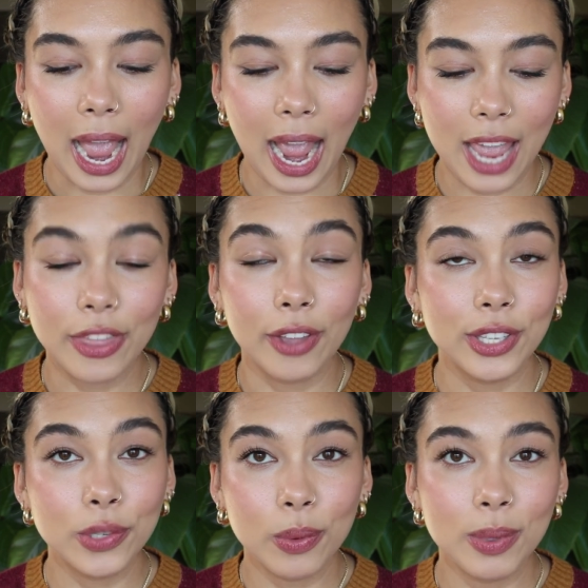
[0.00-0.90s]
I thought
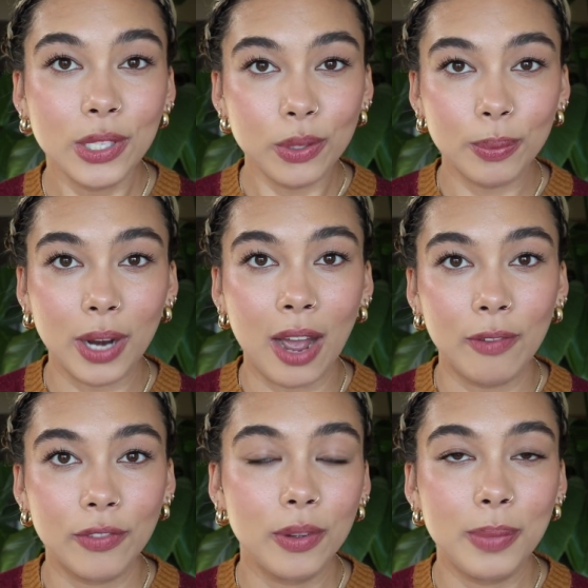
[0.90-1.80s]
this would be super
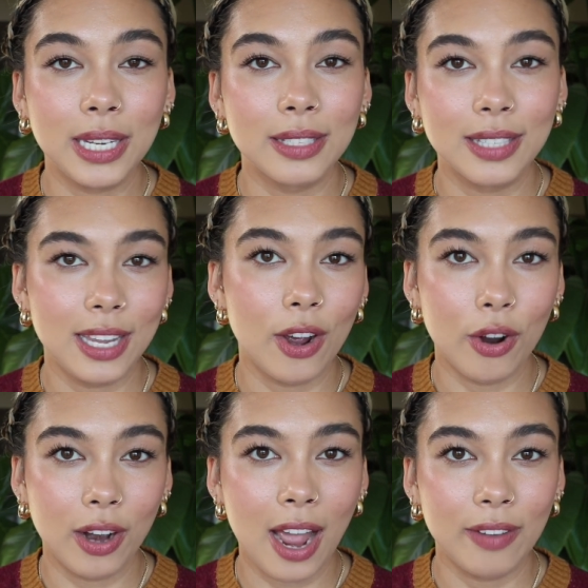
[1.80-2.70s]
helpful because they
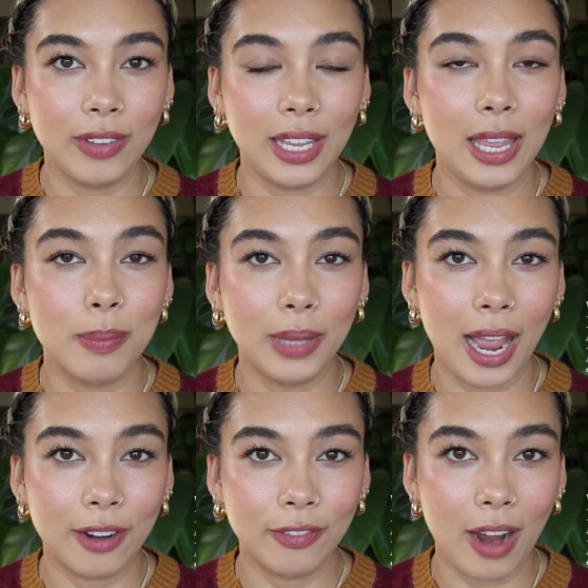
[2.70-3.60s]
are having a
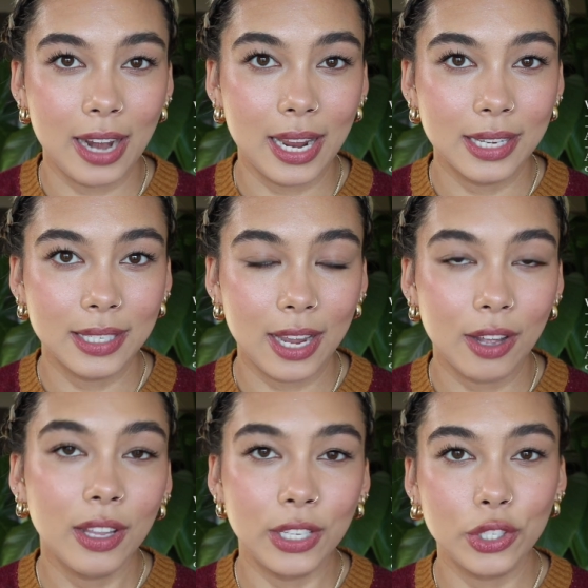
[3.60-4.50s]
Black Friday
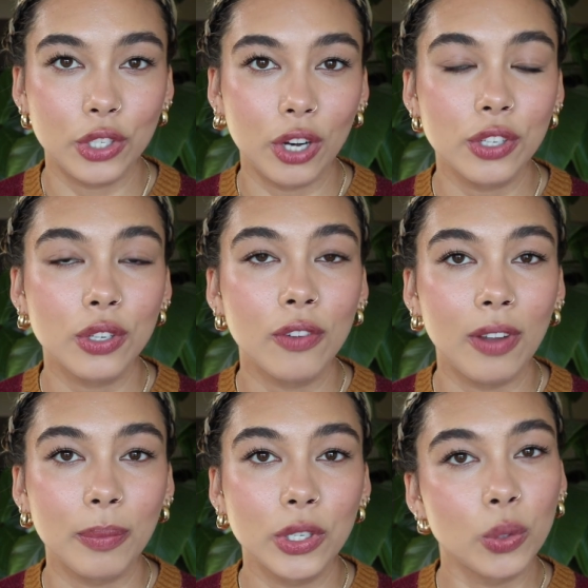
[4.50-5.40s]
sale. It starts
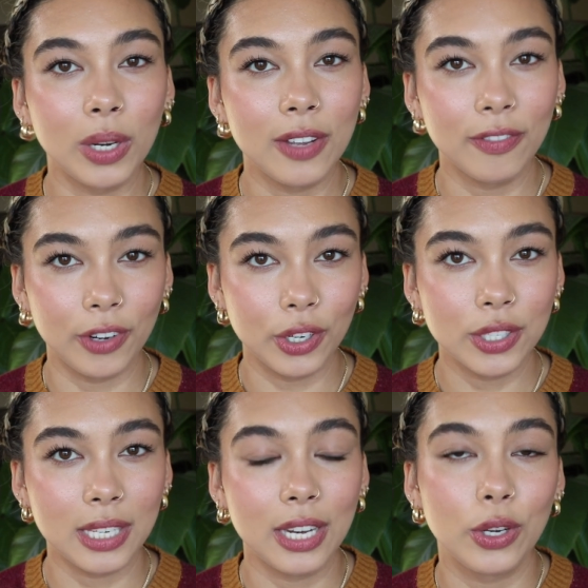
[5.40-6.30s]
November
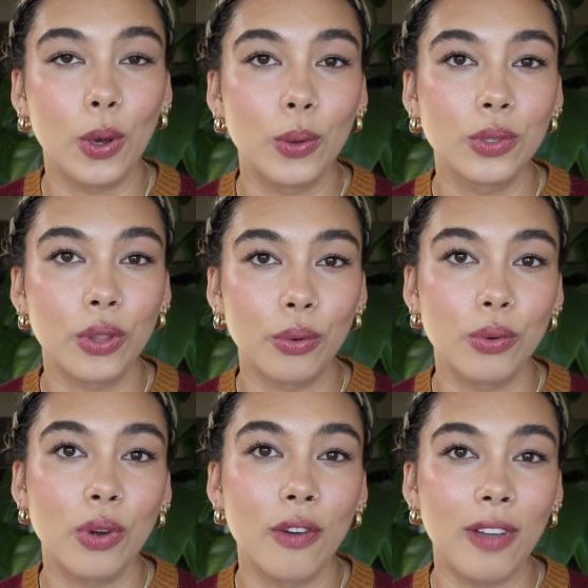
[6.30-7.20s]
21st and goes
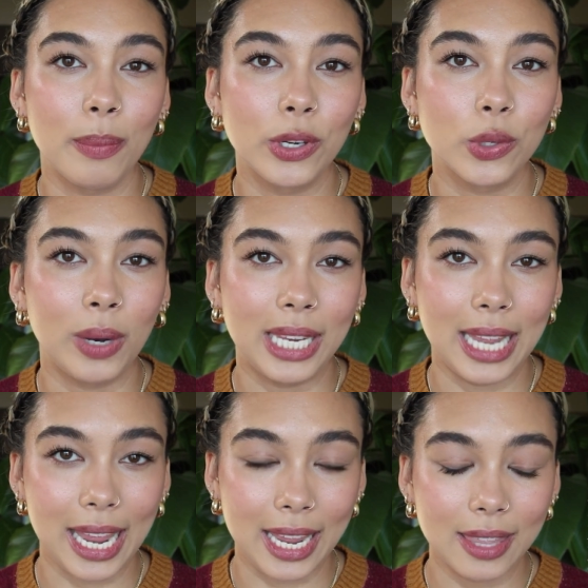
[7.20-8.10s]
through November
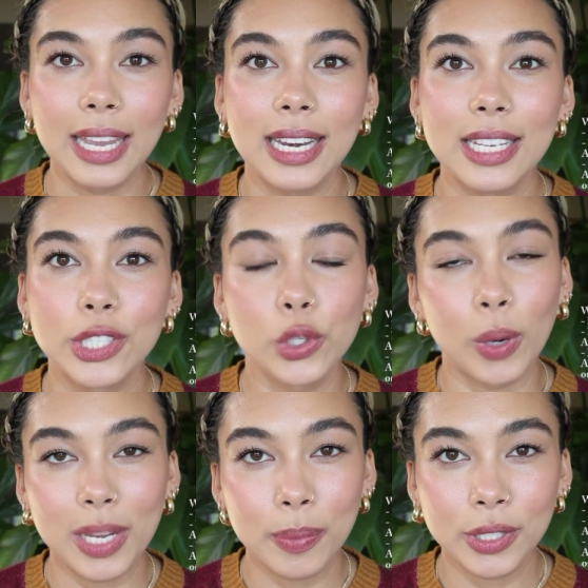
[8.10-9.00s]
28th. It is
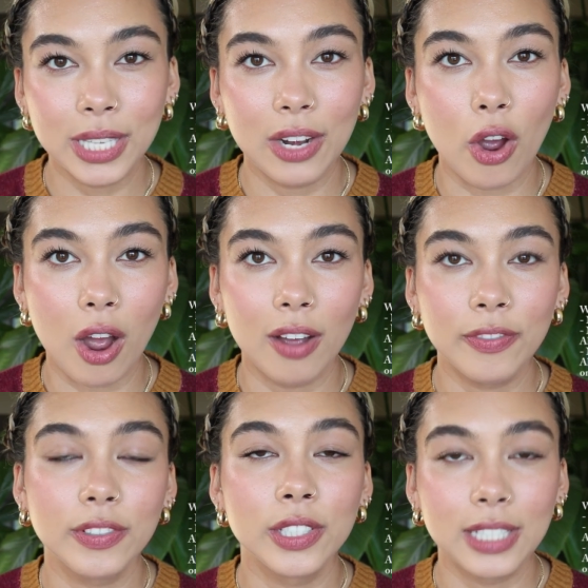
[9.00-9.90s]
20%
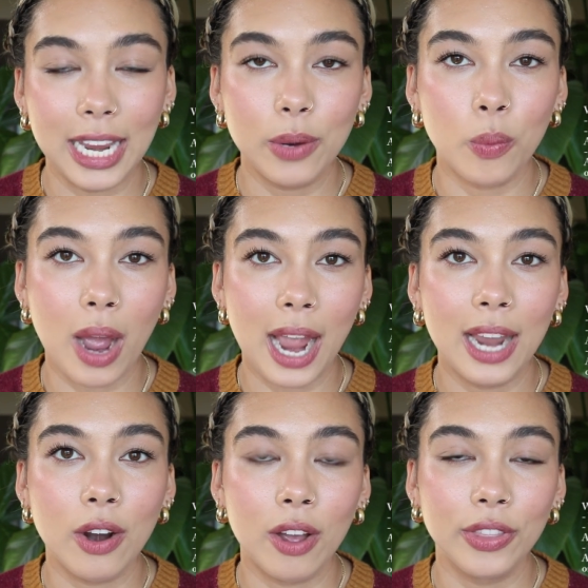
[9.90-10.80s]
off
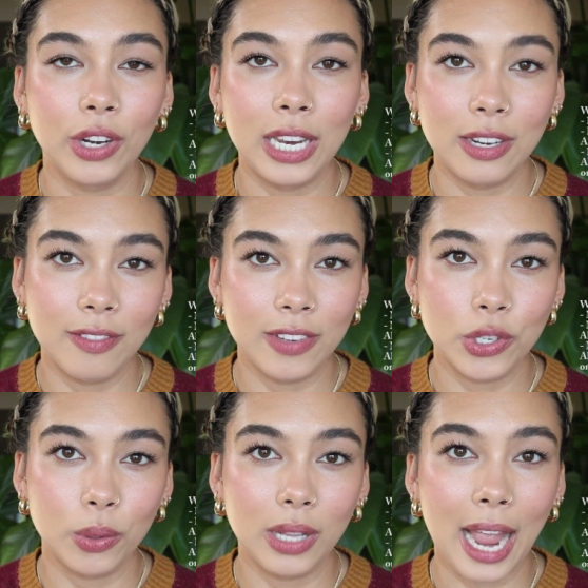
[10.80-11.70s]
site-wide on their
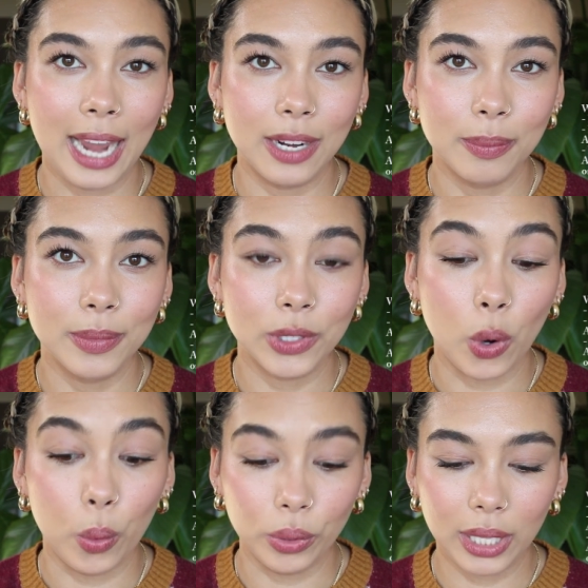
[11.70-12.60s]
individual items
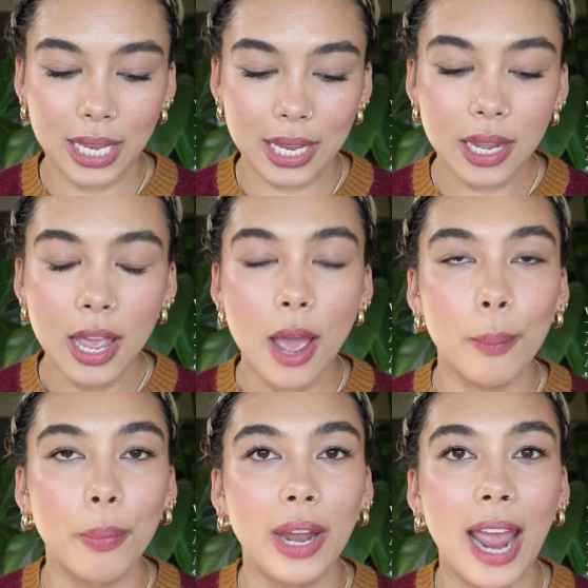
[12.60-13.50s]
only,
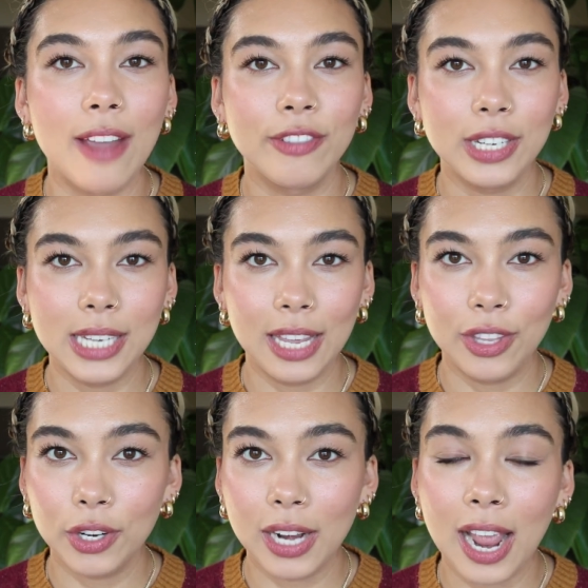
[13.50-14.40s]
but every day
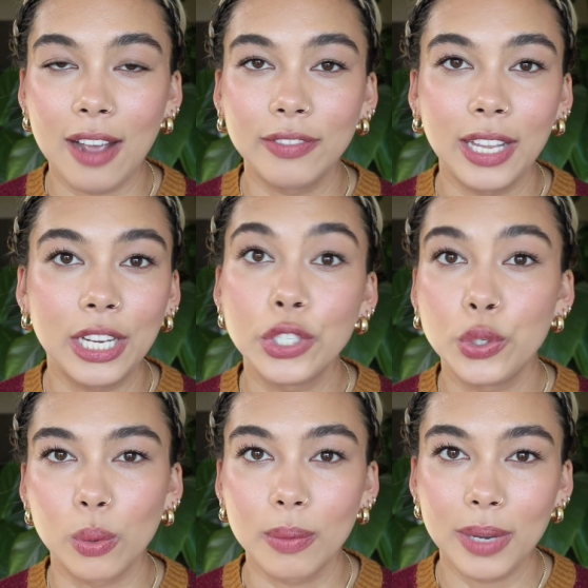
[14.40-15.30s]
they're going to have like a
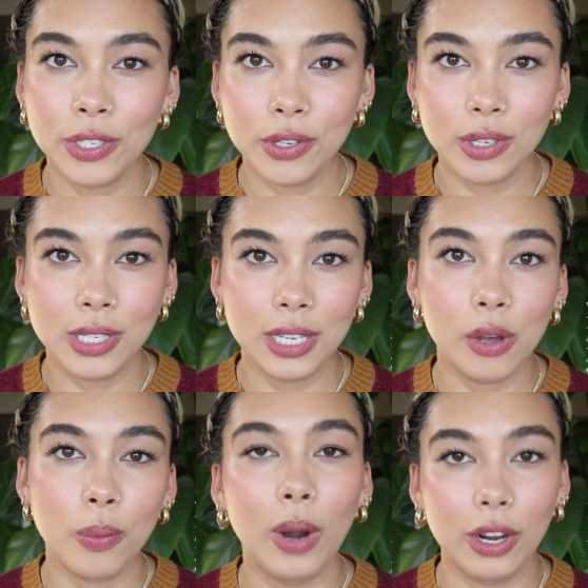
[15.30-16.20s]
doorbuster
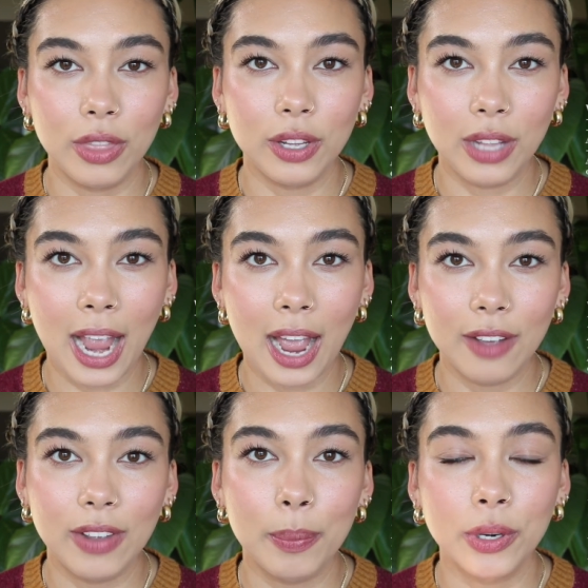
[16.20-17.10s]
deal where they'll
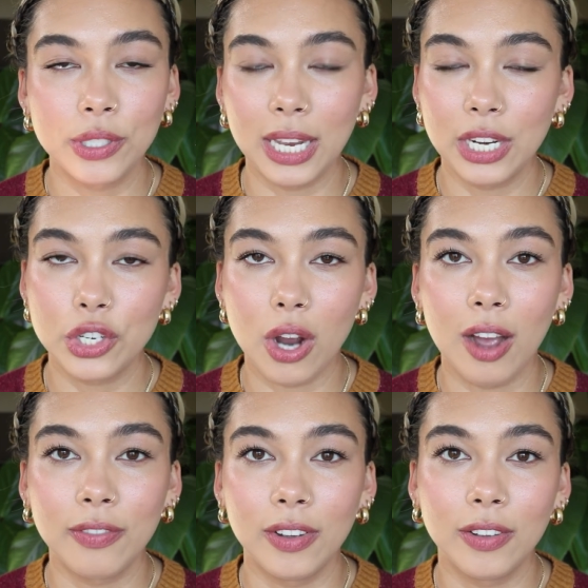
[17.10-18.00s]
have a percentage
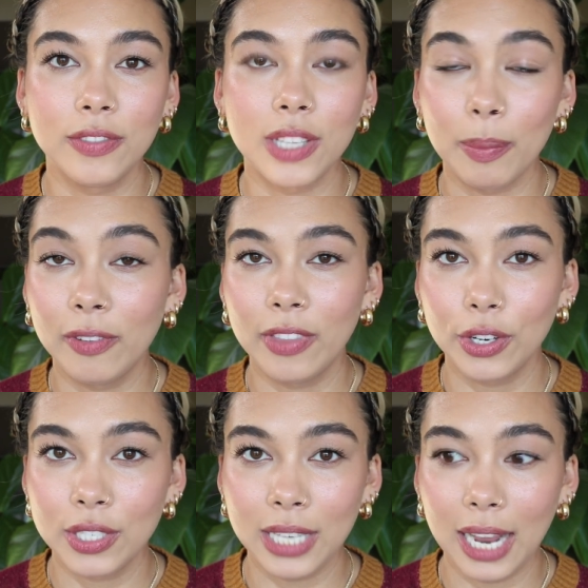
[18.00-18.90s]
off of some of
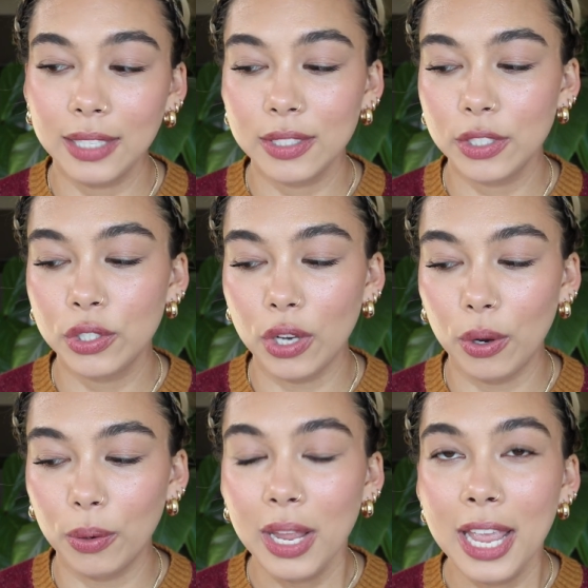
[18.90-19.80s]
their sets.
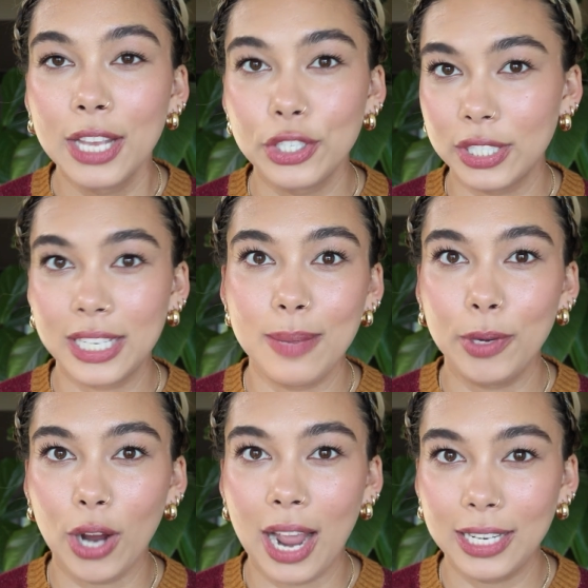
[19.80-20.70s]
So just keep
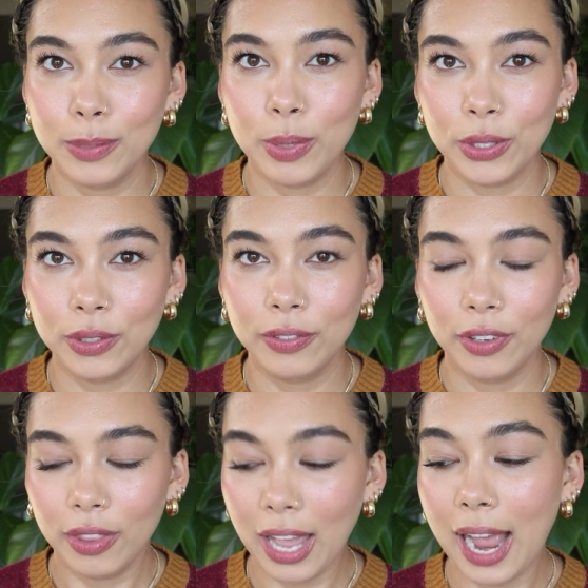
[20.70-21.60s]
your eyes peeled
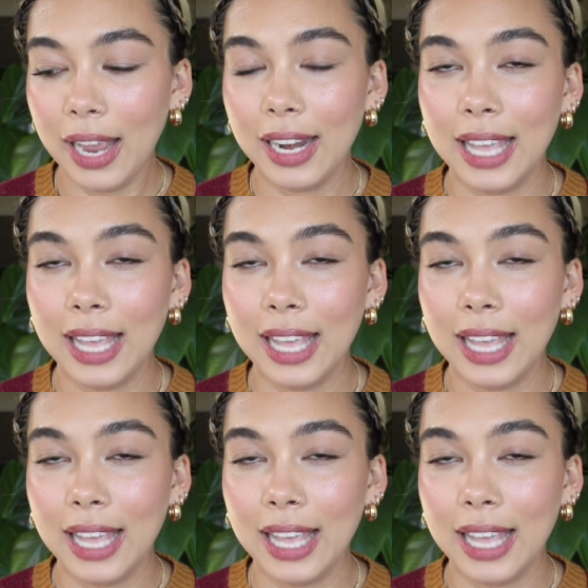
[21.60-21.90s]
for that.